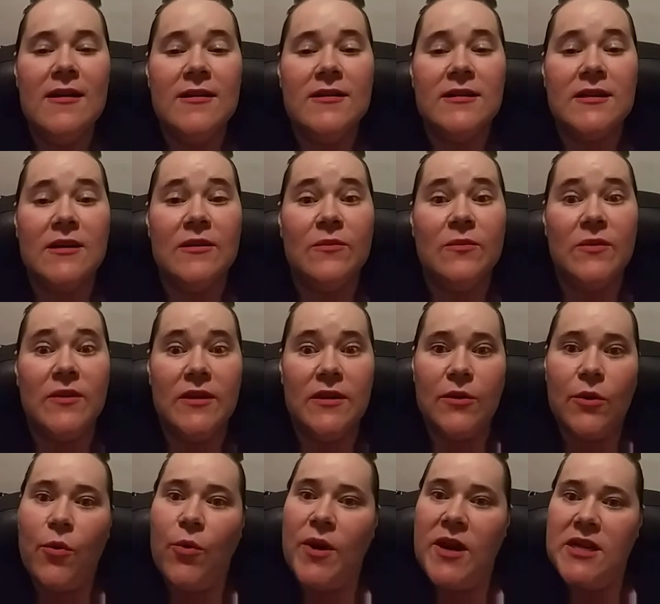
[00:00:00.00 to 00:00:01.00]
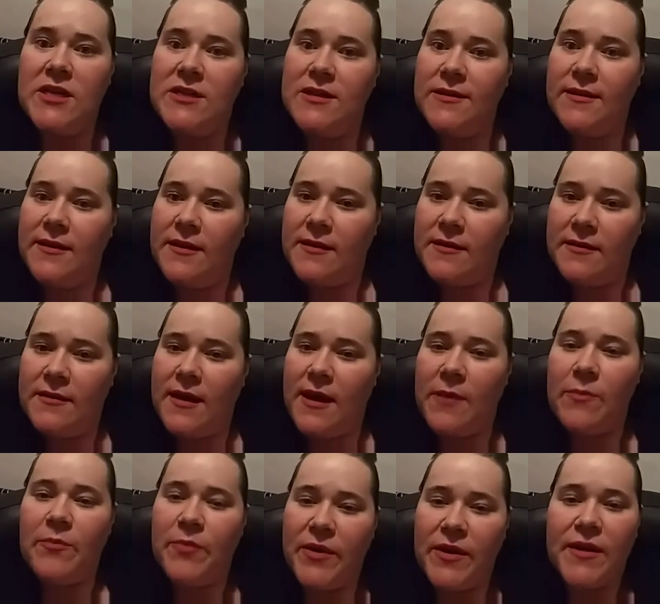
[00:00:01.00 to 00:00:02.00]
to come up with an equation like
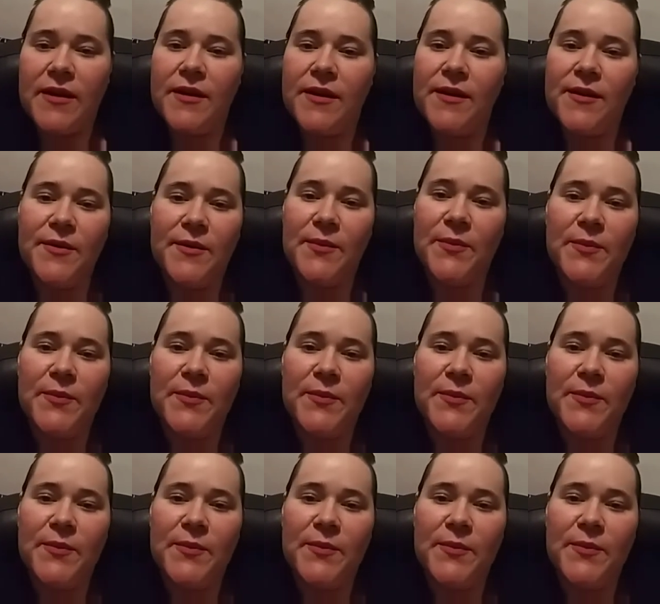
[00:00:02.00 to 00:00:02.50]
that big,